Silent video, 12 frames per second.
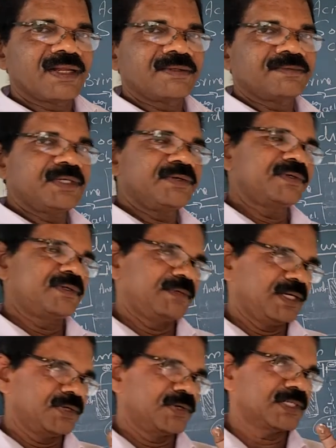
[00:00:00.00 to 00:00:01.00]

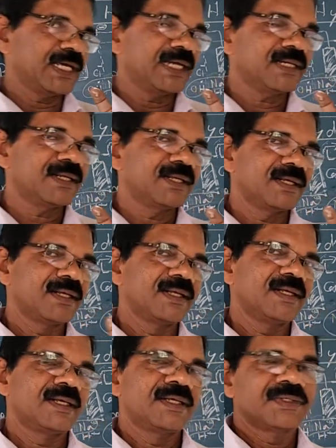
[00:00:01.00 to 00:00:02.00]
We know that
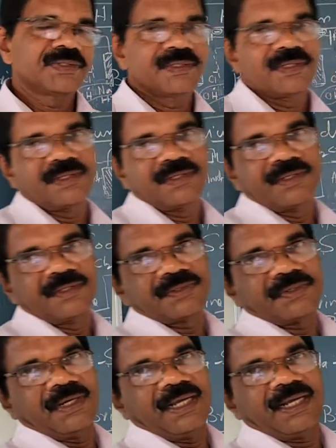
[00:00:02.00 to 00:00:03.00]

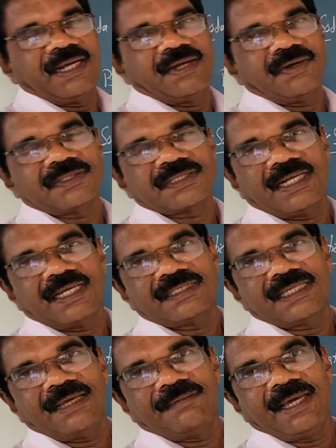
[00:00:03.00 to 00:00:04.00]
sodium hydroxide is
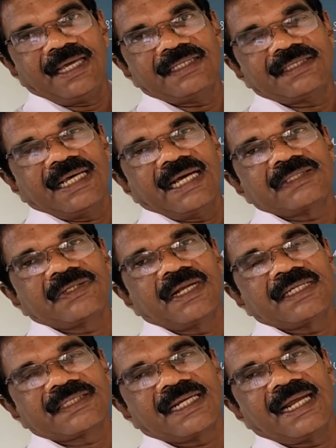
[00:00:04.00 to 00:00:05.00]
a base as well
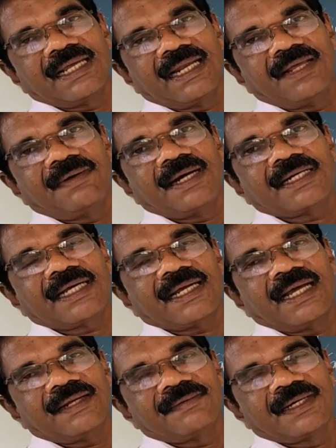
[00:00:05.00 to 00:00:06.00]
as alkali. What are
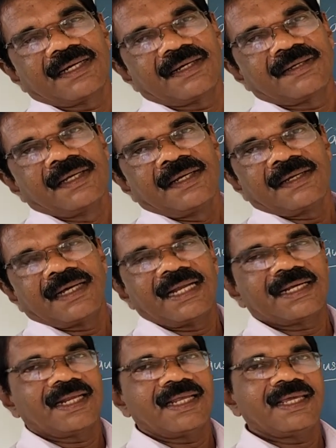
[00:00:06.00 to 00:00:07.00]

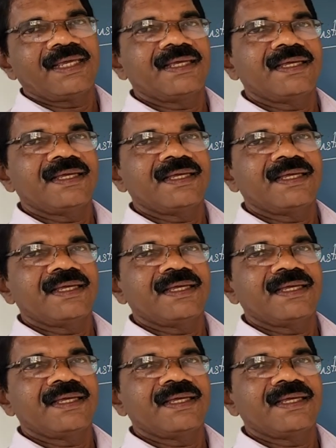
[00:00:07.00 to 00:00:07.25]
alkali?